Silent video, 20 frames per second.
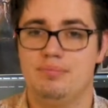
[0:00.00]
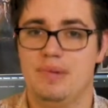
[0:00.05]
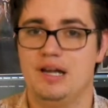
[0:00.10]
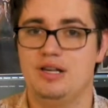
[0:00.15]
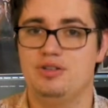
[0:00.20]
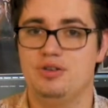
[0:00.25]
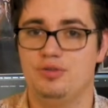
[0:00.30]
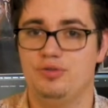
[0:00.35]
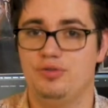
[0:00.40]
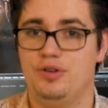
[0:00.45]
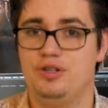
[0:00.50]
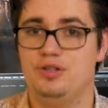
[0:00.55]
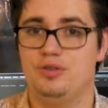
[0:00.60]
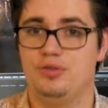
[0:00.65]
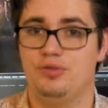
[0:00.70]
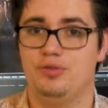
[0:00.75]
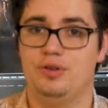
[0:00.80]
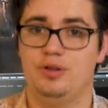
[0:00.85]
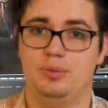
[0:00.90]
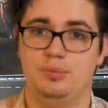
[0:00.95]
major
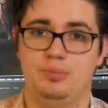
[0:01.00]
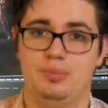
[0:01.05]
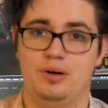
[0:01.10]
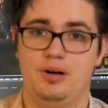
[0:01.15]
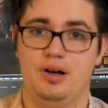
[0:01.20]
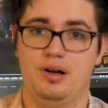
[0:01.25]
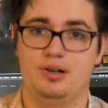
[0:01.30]
feature film